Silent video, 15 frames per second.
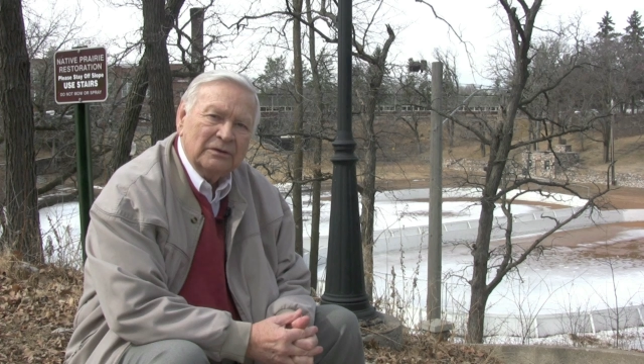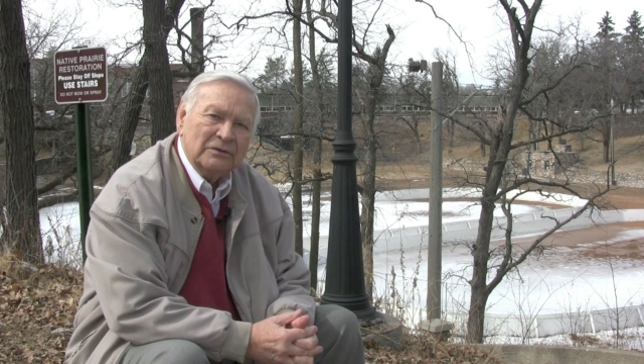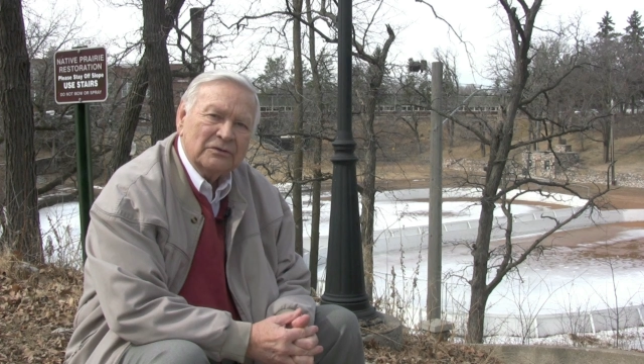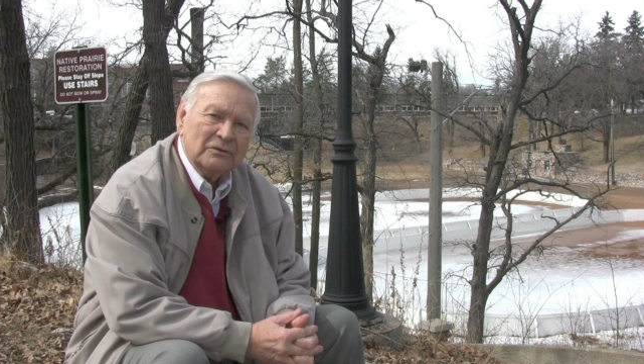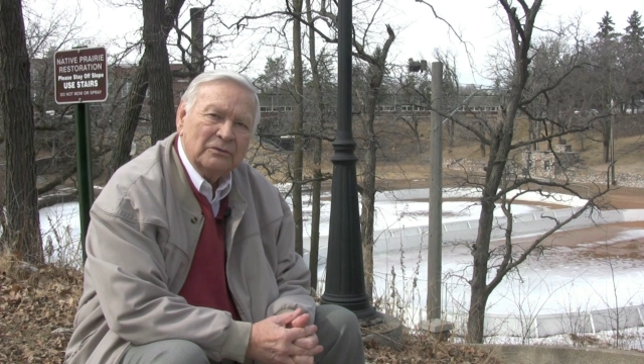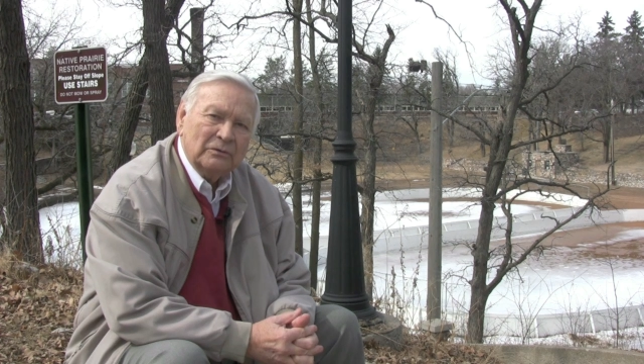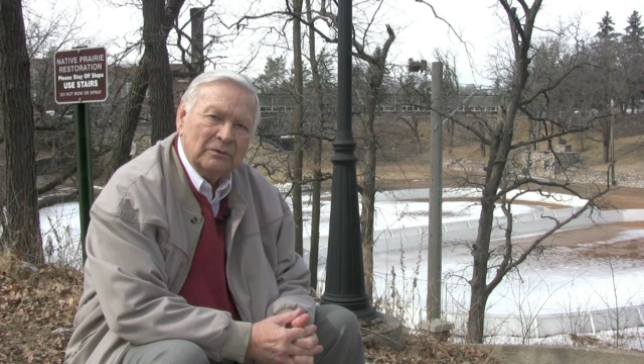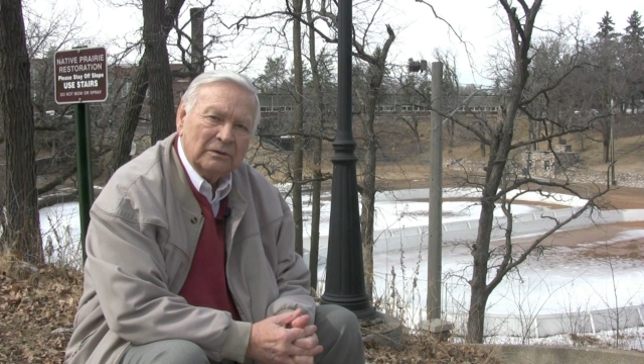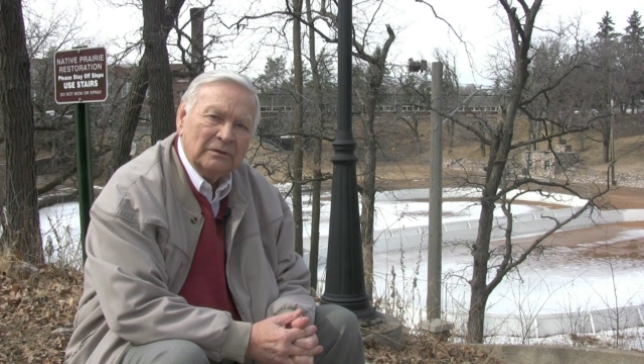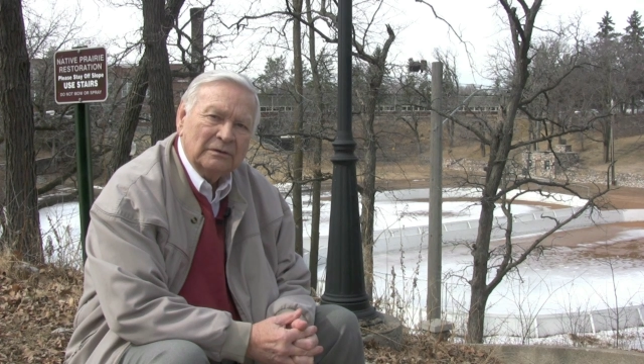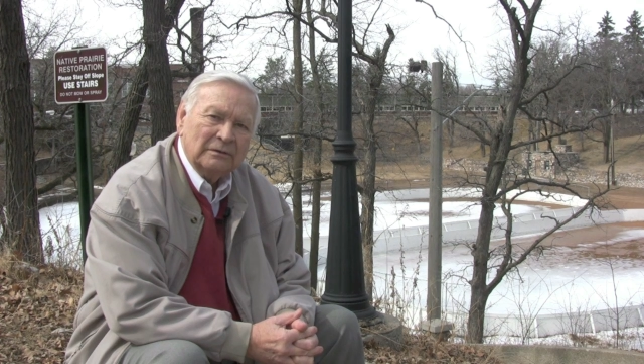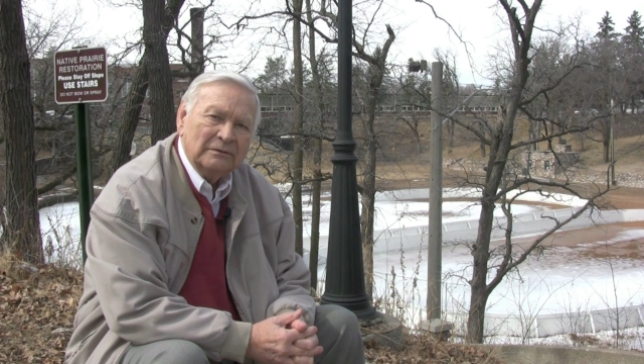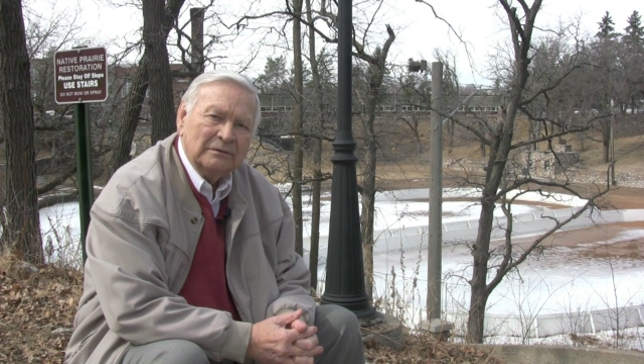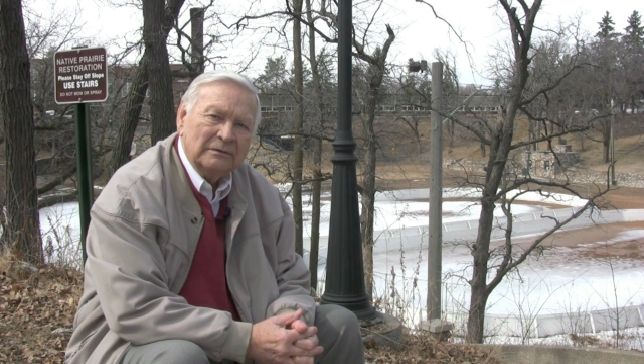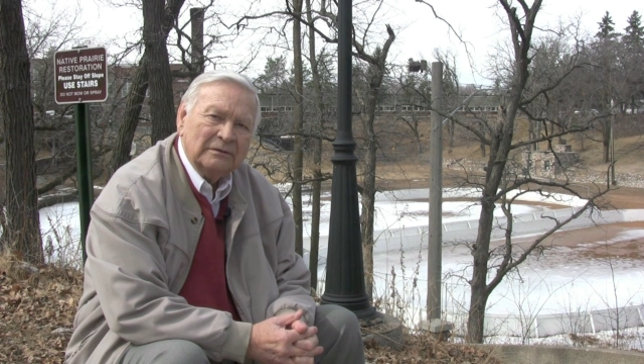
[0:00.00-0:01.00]
the
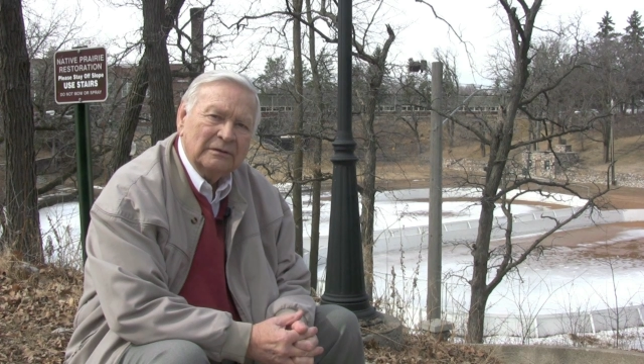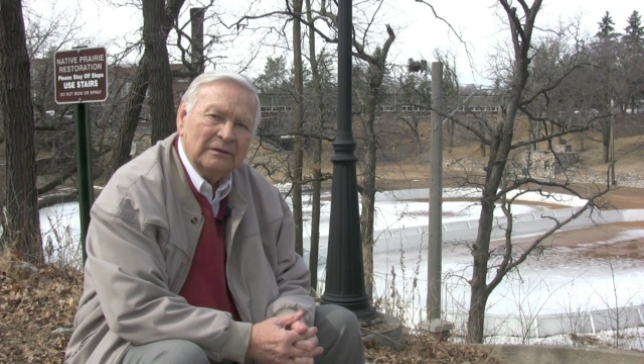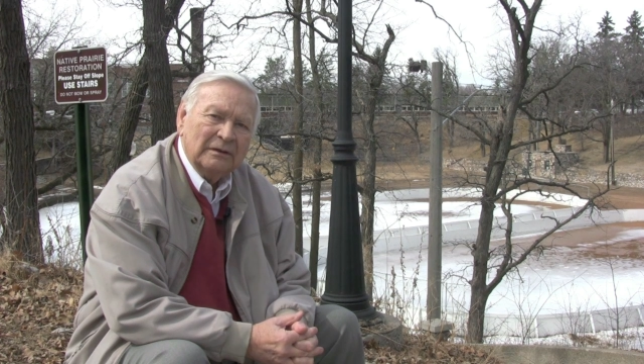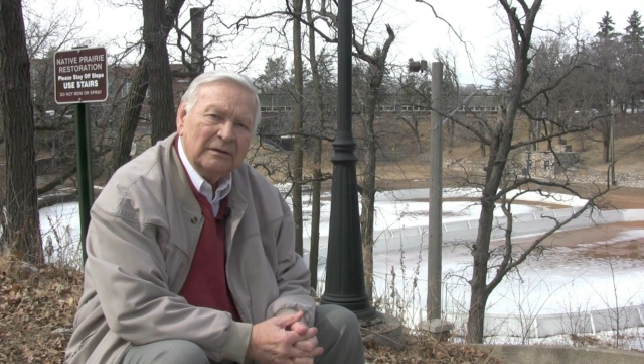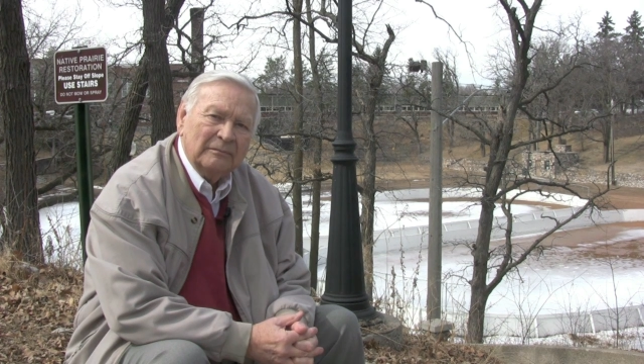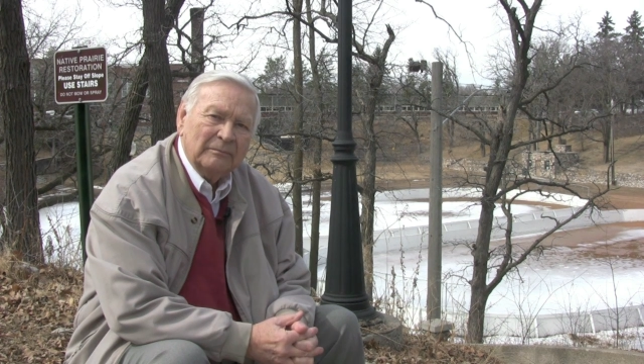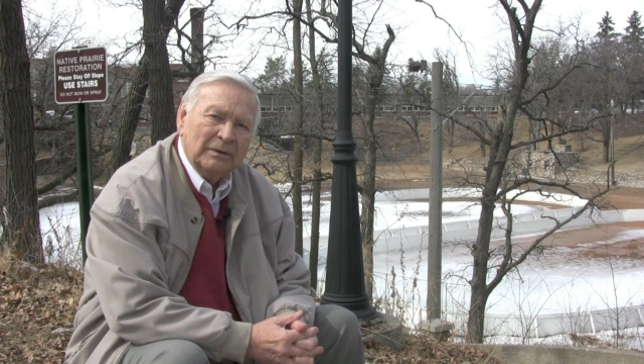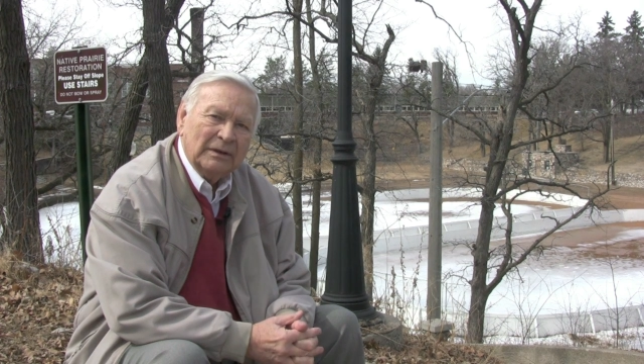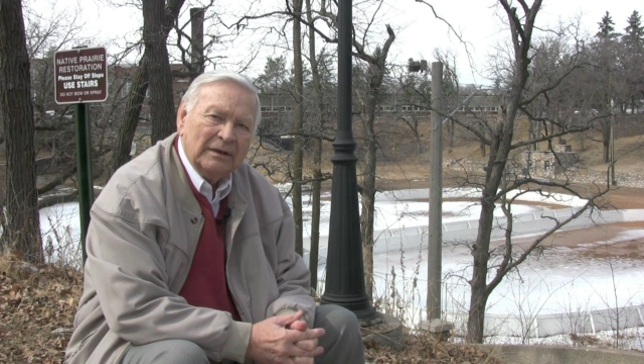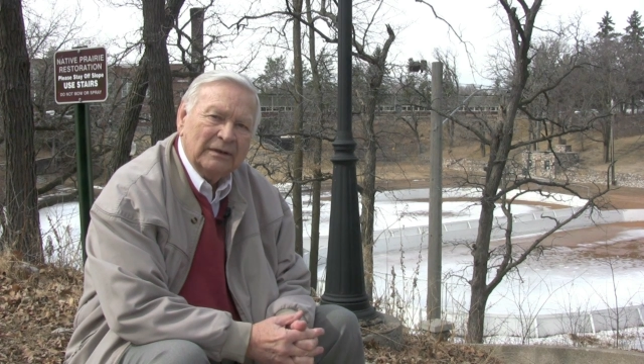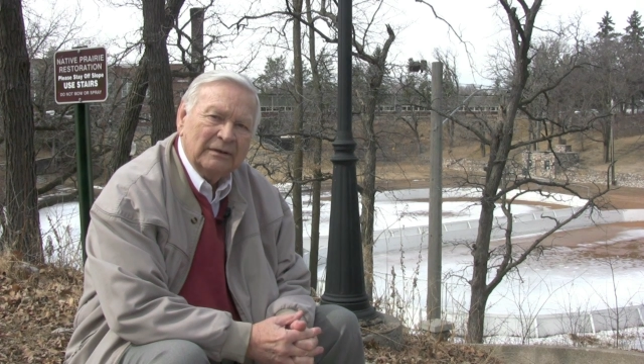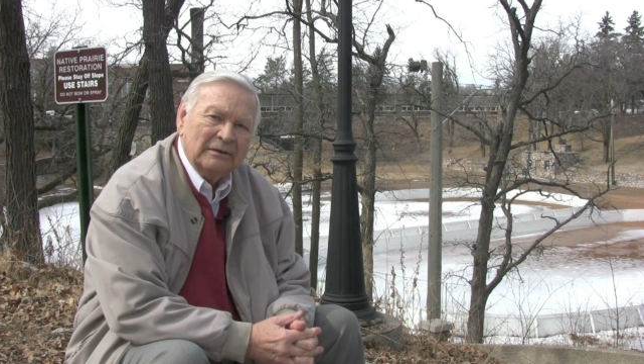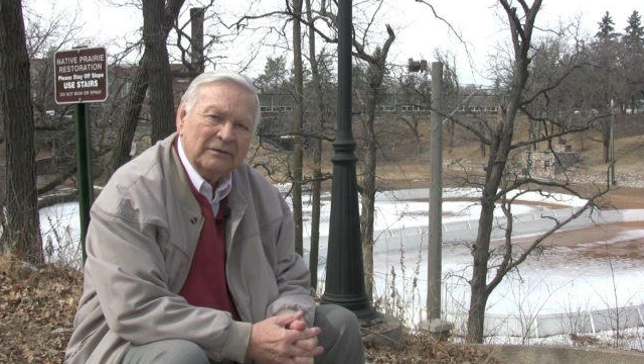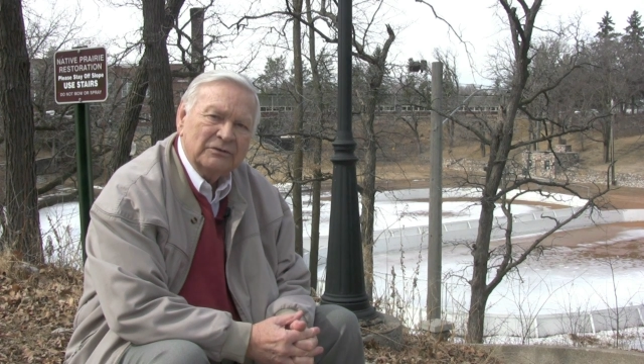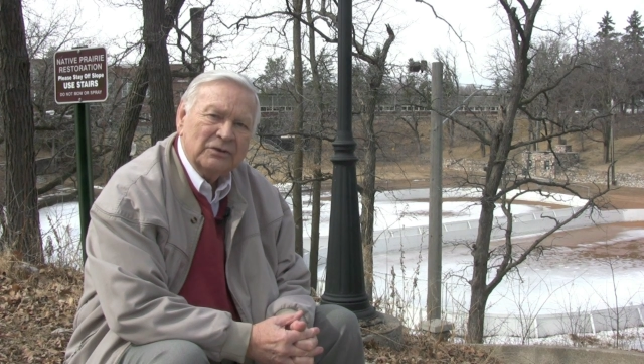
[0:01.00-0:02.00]
school
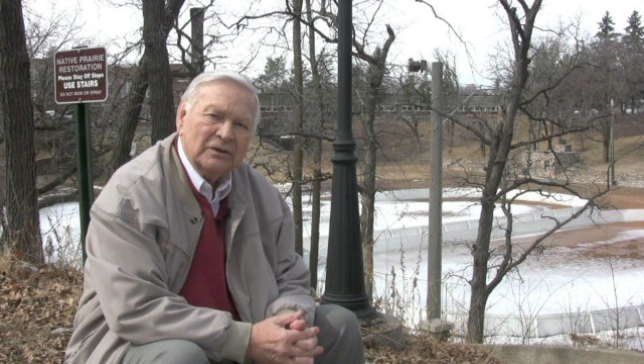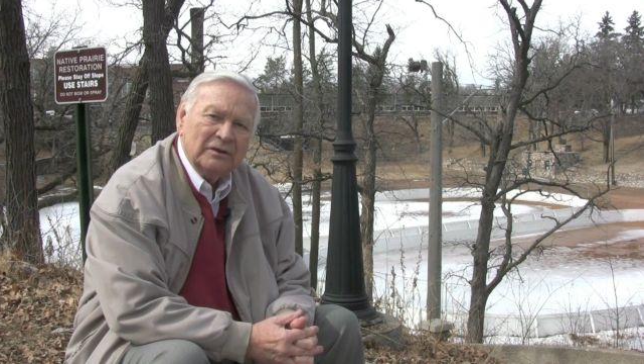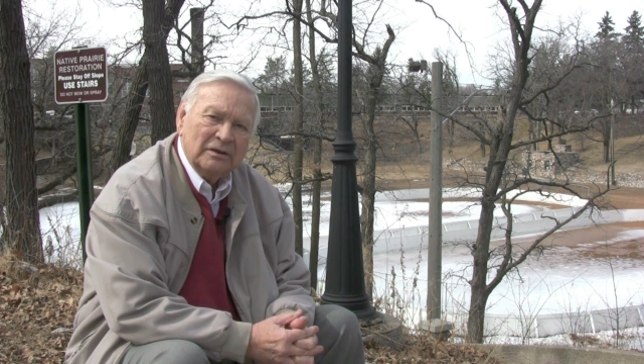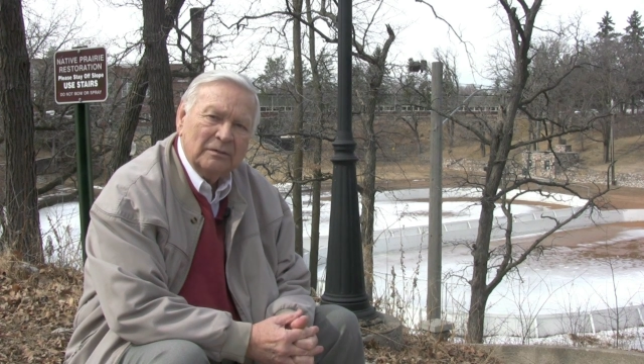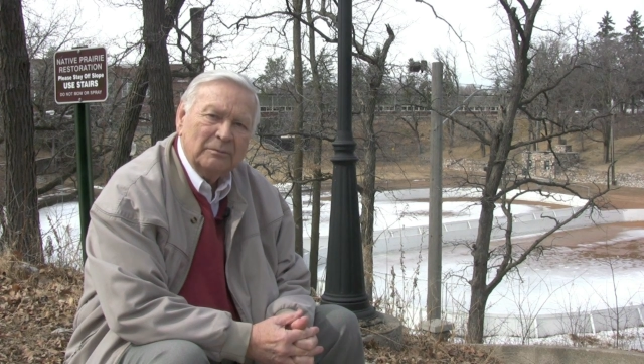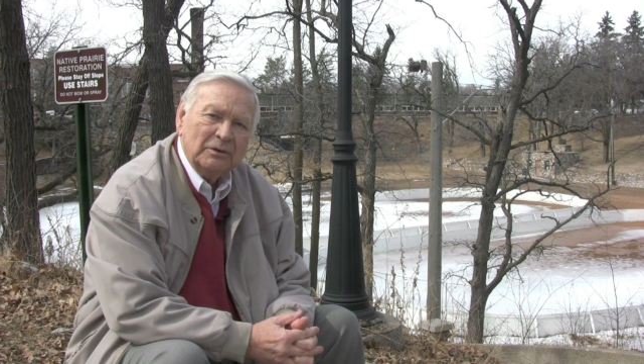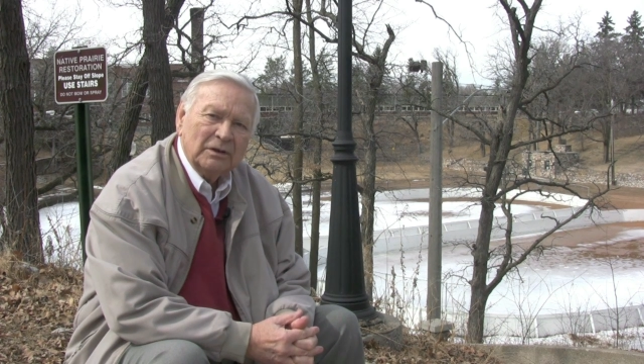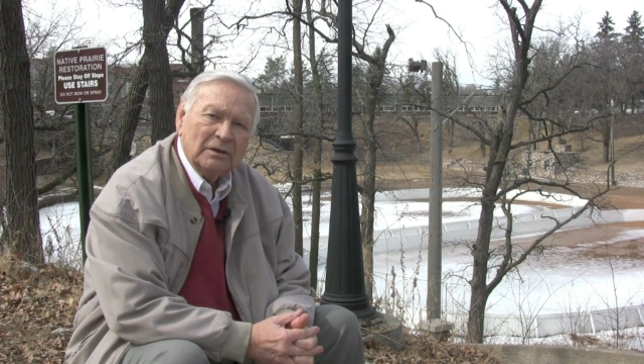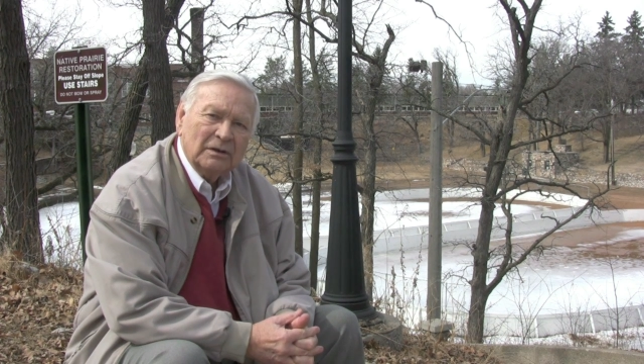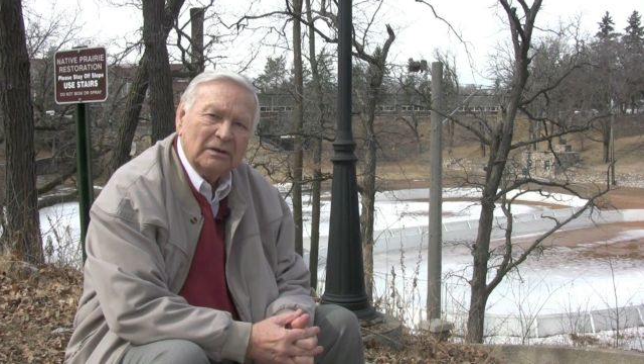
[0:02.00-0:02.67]
by the J.W.